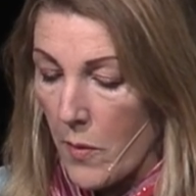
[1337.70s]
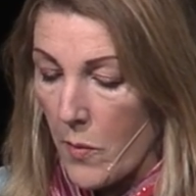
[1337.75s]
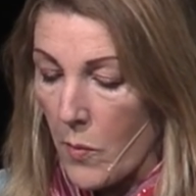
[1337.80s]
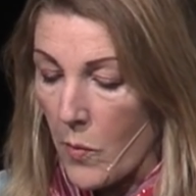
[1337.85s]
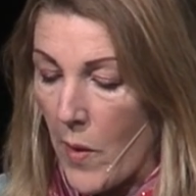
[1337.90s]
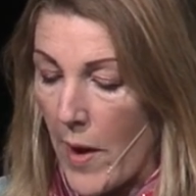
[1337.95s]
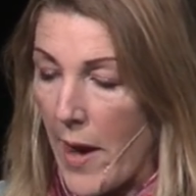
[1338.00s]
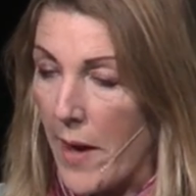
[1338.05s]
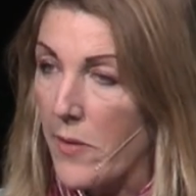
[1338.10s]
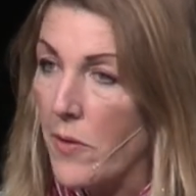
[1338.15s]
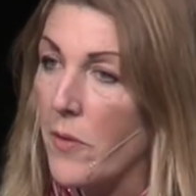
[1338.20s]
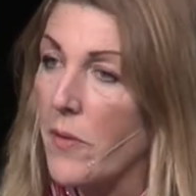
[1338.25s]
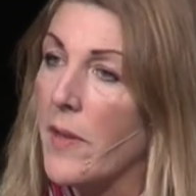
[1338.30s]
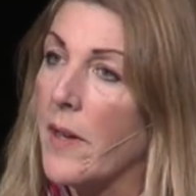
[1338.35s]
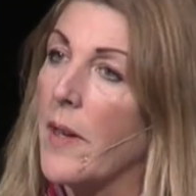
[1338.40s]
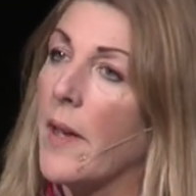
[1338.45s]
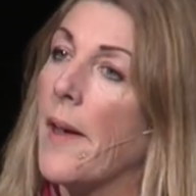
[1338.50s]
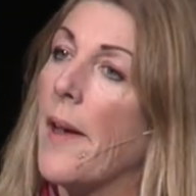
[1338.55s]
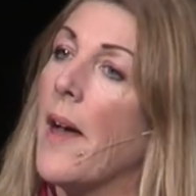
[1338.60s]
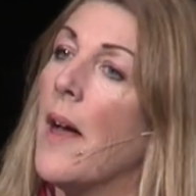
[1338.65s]
Rather
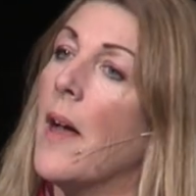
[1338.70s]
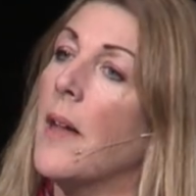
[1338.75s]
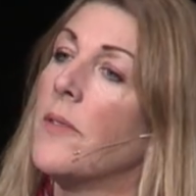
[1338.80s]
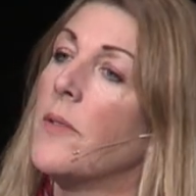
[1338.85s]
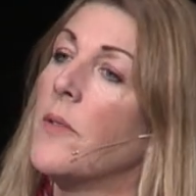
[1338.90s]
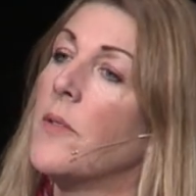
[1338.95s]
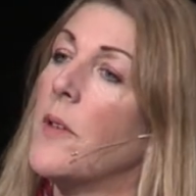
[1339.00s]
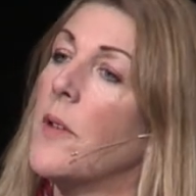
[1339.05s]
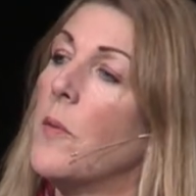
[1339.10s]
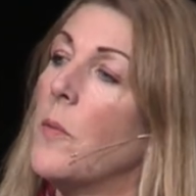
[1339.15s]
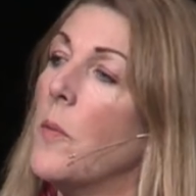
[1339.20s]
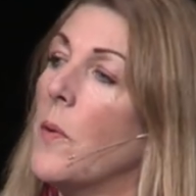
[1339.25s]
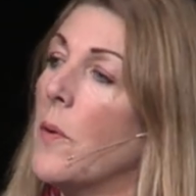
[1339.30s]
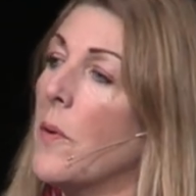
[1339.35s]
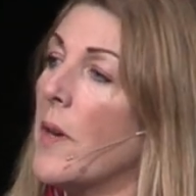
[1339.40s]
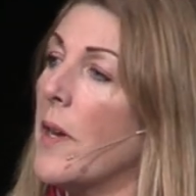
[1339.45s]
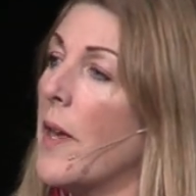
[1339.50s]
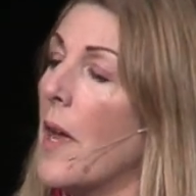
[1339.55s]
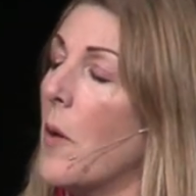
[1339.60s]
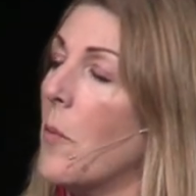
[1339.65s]
than constant
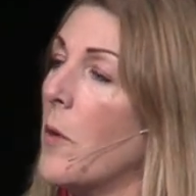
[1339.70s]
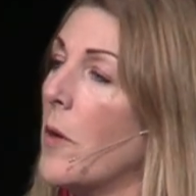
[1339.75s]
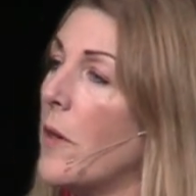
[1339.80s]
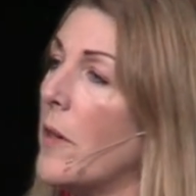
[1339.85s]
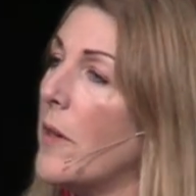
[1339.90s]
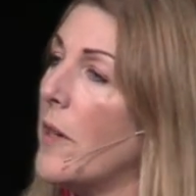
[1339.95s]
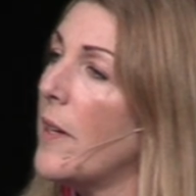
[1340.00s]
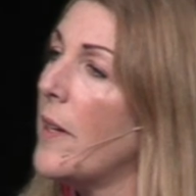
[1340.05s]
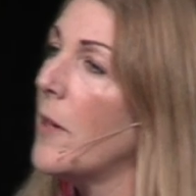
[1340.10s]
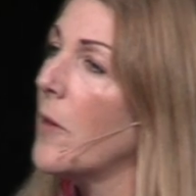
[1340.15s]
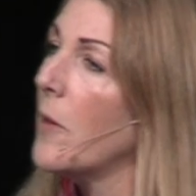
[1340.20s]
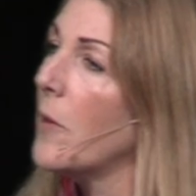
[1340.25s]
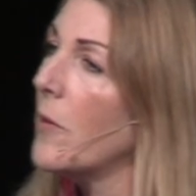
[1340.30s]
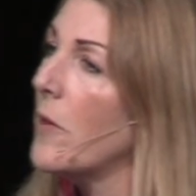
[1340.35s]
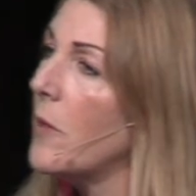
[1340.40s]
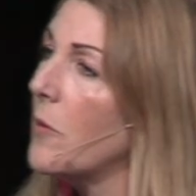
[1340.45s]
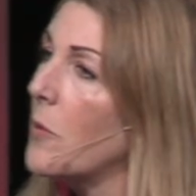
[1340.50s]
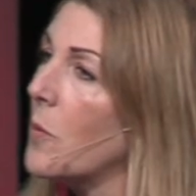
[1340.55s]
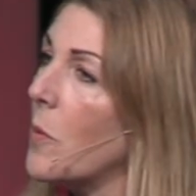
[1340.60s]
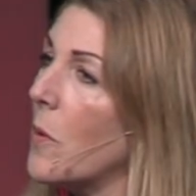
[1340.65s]
worry, I want you to hear
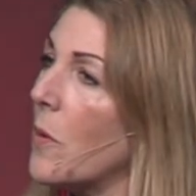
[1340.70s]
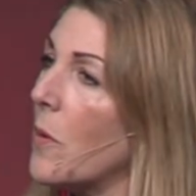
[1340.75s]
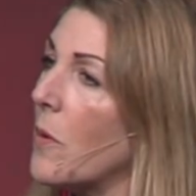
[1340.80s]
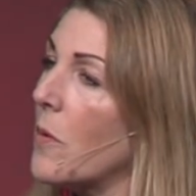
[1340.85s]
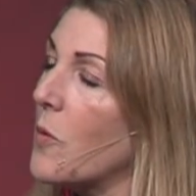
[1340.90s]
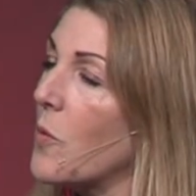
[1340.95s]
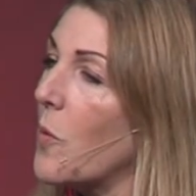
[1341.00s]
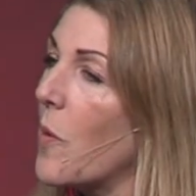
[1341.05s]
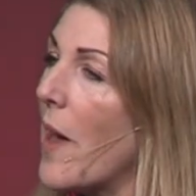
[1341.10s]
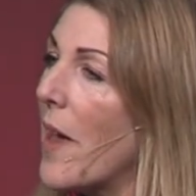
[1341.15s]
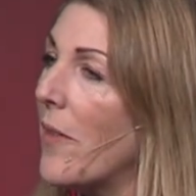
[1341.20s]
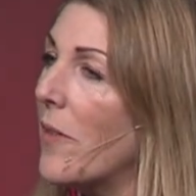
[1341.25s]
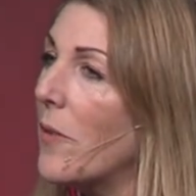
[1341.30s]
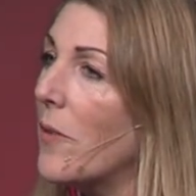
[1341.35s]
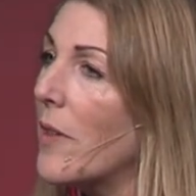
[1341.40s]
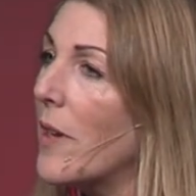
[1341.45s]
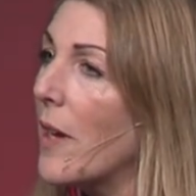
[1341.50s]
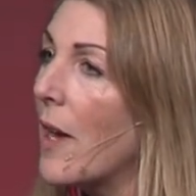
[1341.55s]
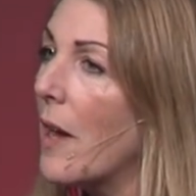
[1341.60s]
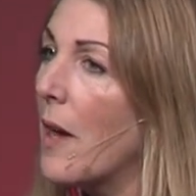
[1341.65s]
these words rather
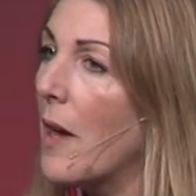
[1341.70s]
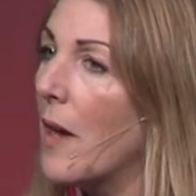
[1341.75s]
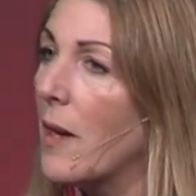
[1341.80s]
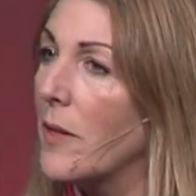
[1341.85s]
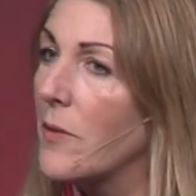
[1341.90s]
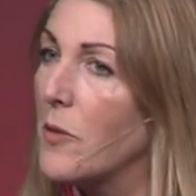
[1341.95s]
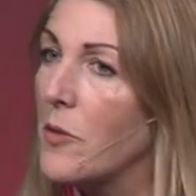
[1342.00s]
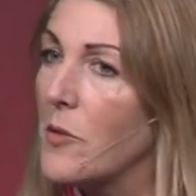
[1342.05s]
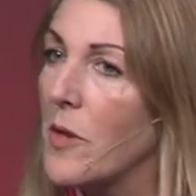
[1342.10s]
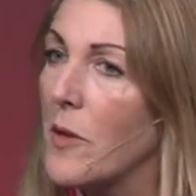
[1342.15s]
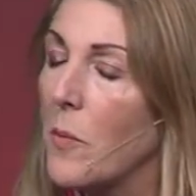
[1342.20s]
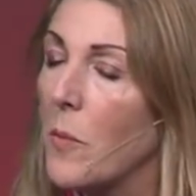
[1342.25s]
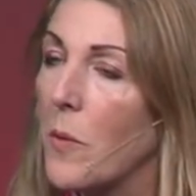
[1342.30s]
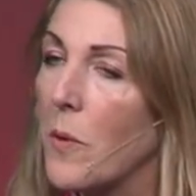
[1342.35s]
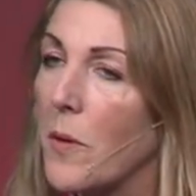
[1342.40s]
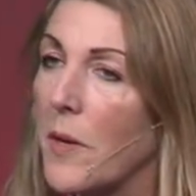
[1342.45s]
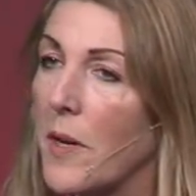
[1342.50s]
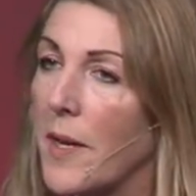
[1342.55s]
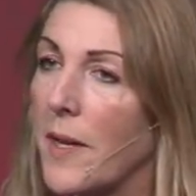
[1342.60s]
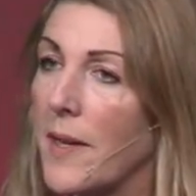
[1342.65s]
than constant
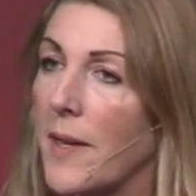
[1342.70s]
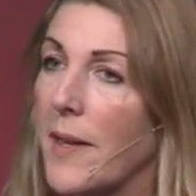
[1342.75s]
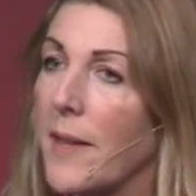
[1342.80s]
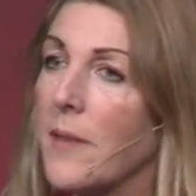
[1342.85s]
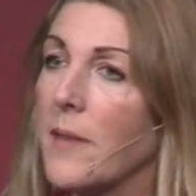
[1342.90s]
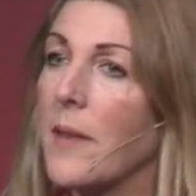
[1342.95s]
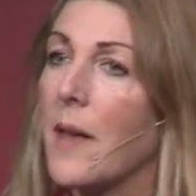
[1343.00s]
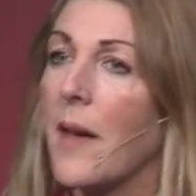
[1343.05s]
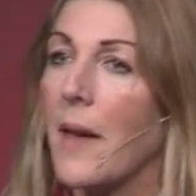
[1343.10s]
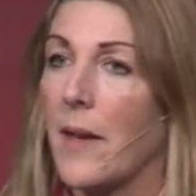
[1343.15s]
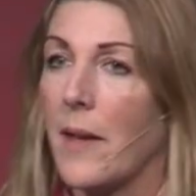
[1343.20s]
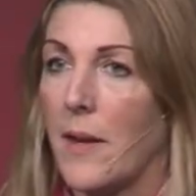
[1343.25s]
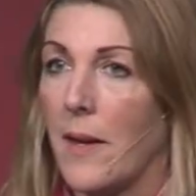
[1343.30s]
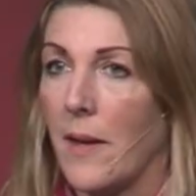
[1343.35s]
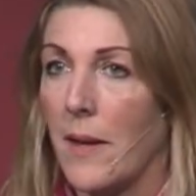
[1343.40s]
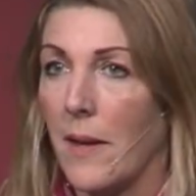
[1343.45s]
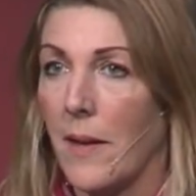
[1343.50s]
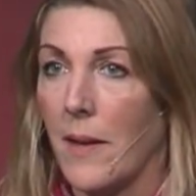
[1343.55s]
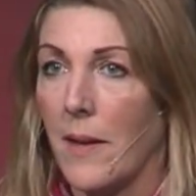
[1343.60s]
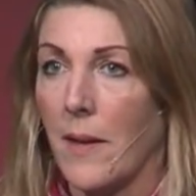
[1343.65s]
worry and
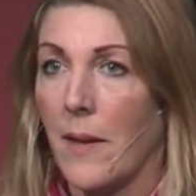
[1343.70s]
anxiety,